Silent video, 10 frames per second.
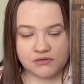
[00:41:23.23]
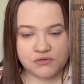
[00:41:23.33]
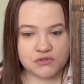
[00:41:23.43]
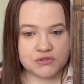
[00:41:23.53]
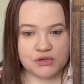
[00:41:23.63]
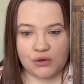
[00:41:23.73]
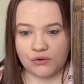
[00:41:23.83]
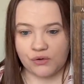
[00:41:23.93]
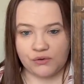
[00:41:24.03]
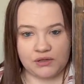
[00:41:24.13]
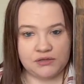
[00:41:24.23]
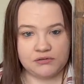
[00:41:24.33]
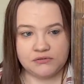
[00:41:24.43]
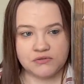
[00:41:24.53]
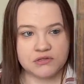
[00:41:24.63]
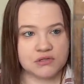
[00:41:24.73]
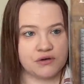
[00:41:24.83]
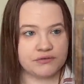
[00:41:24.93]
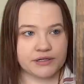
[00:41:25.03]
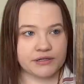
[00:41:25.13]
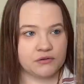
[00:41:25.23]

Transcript: So cool. So very